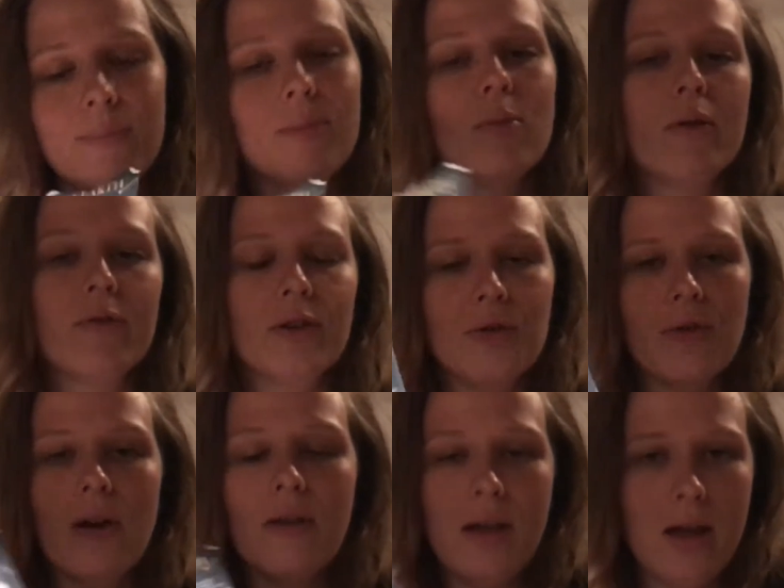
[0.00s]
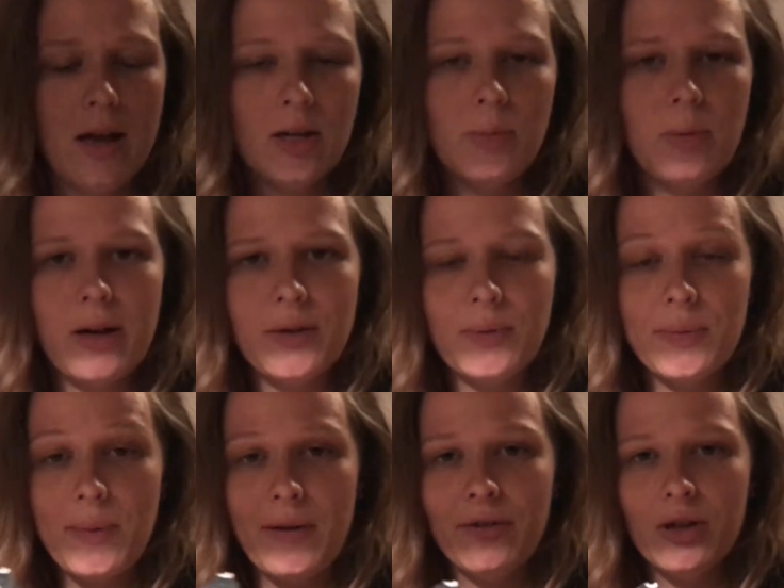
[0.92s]
well, first of all, the Enterprise was
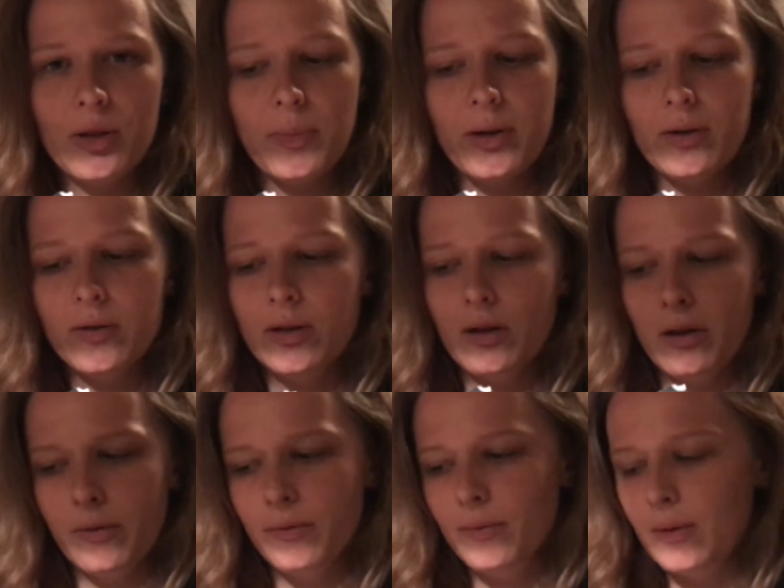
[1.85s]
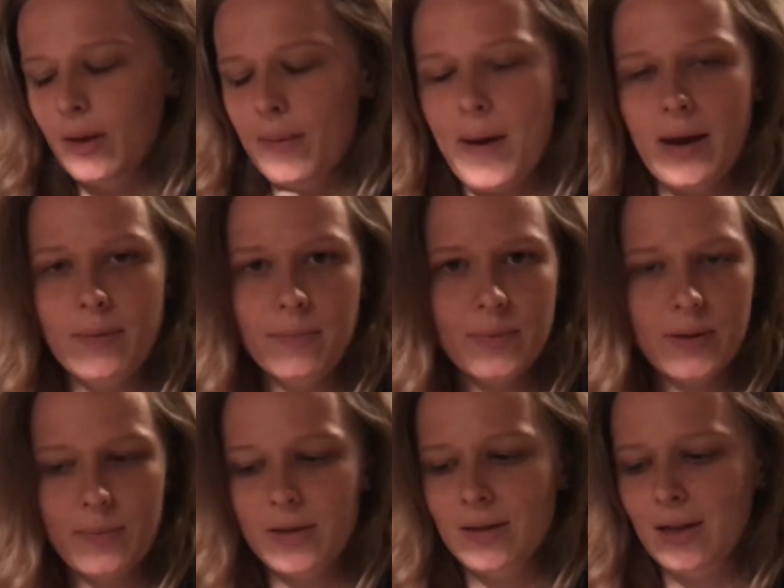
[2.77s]
my first build, so I made
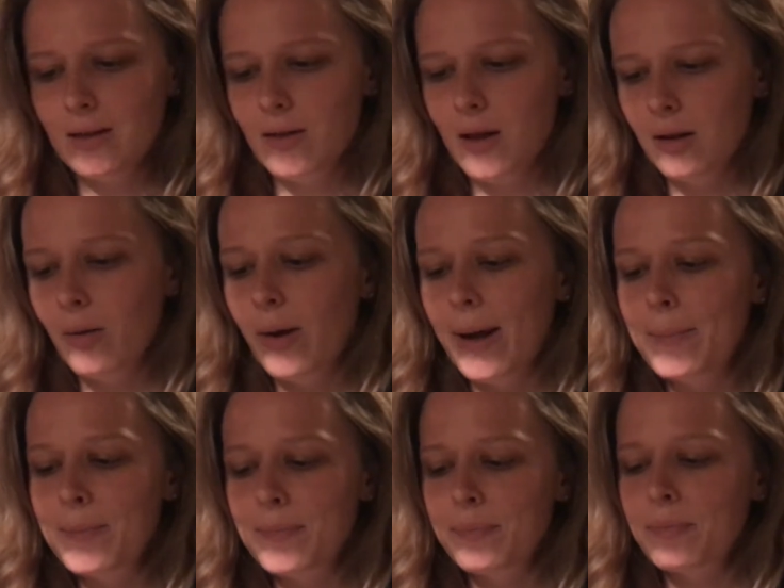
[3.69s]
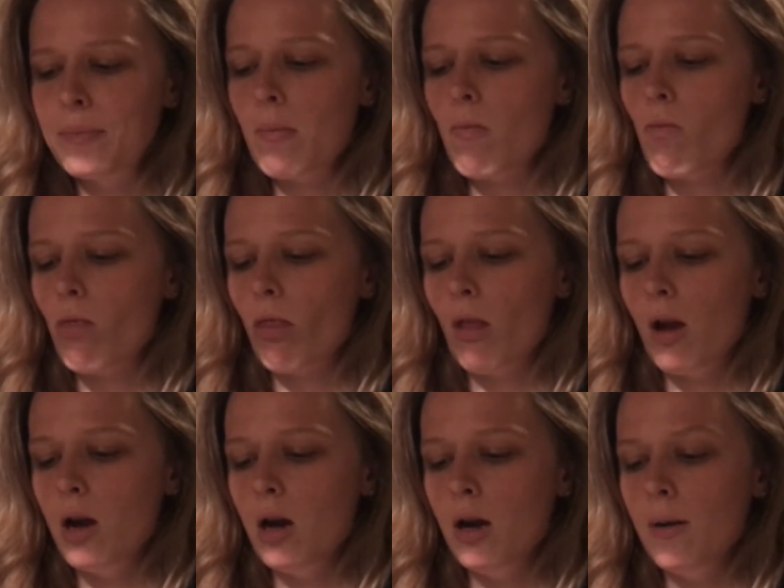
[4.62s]
some mistakes along the way.
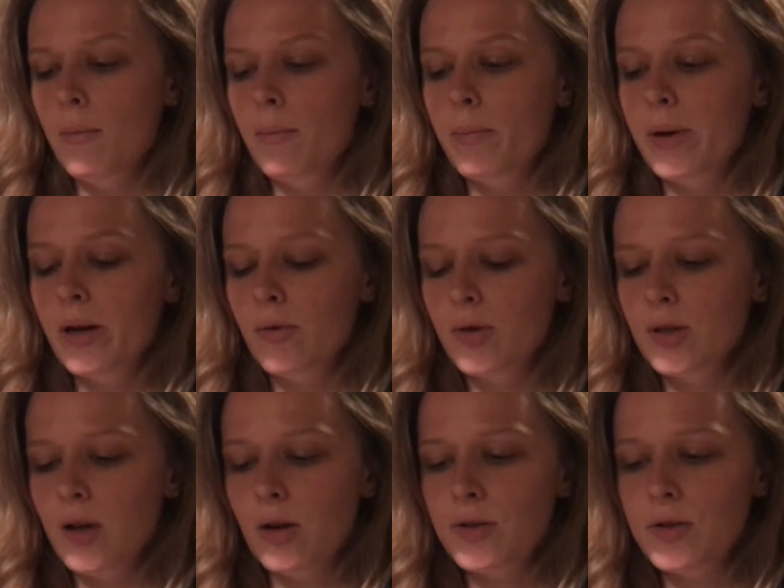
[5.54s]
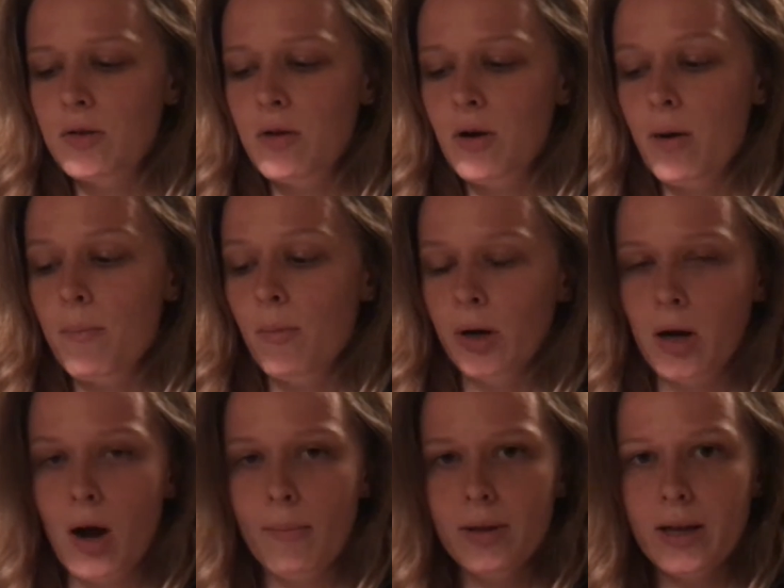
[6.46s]
But it was also more
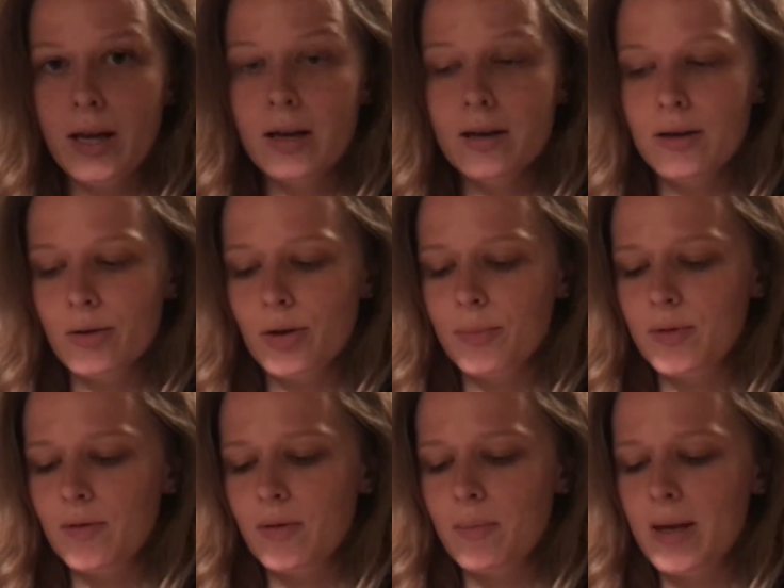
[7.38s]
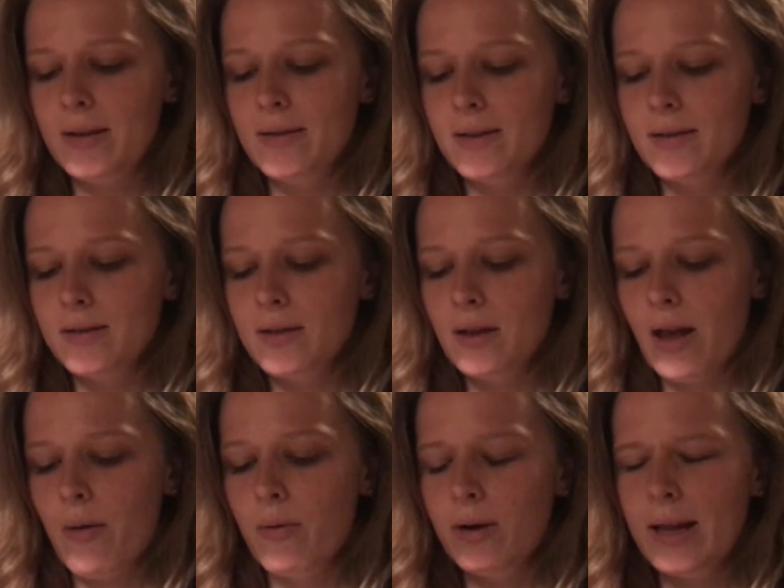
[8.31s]
complicated in terms of the pieces.
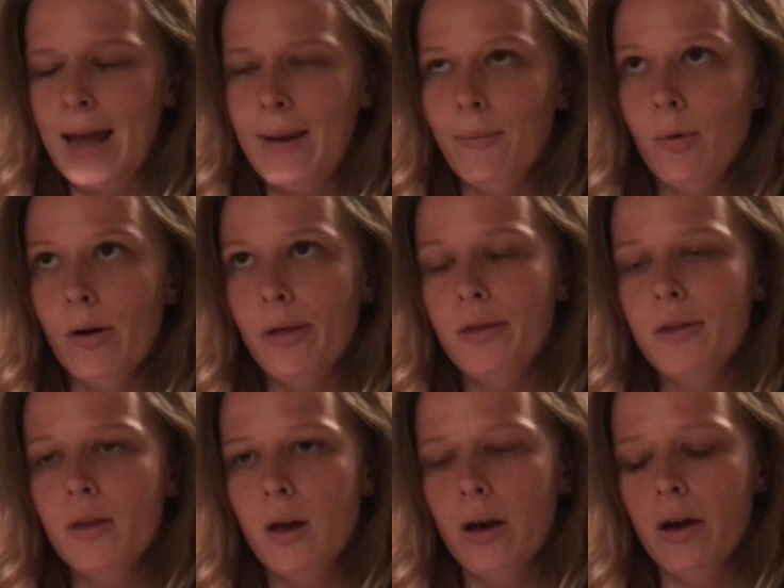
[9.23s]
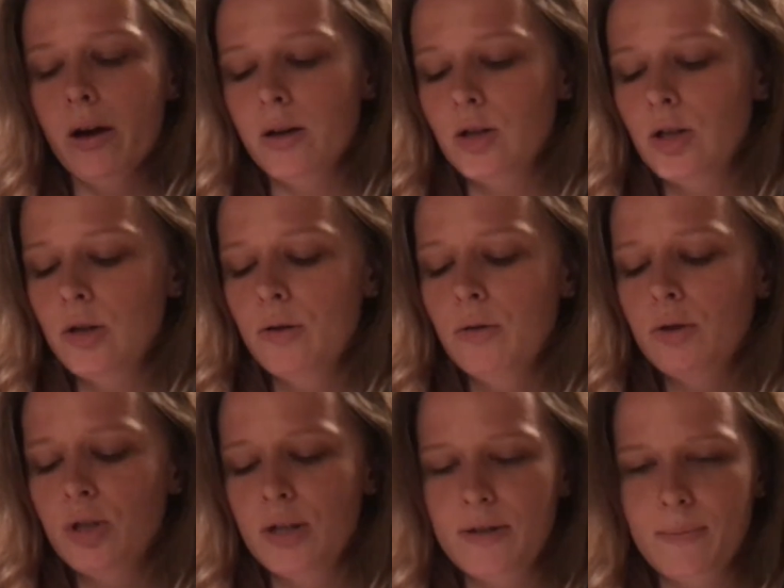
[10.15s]
That one came with 2
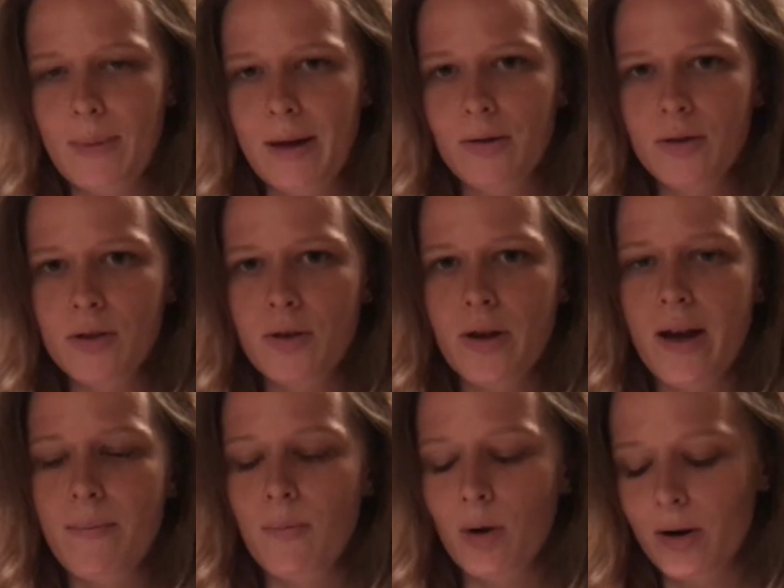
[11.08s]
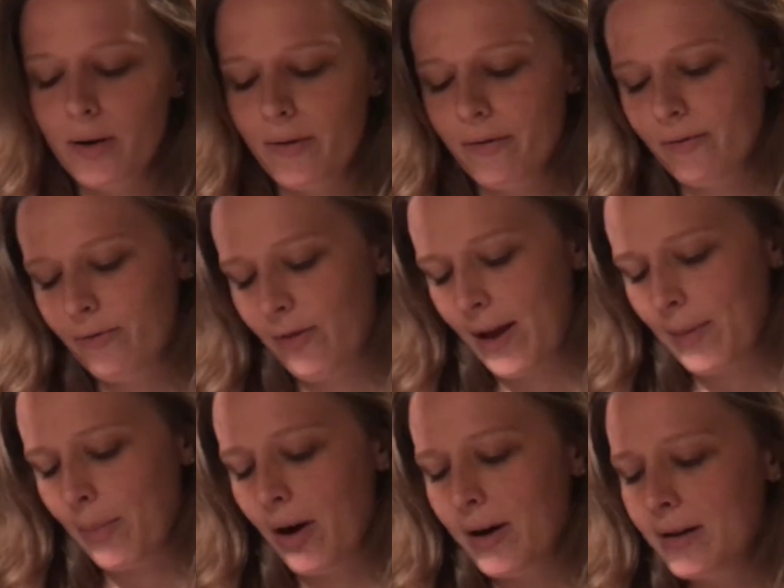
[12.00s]
sheets of metal, so you had more flying
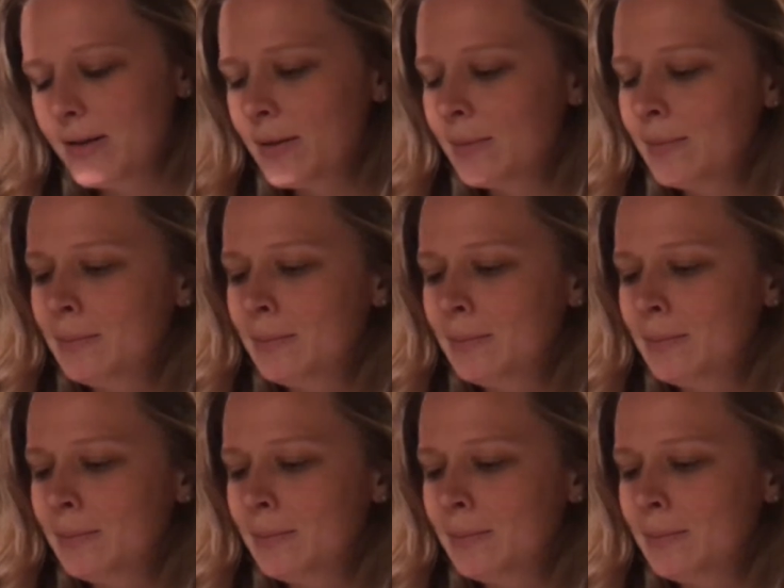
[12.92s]
parts.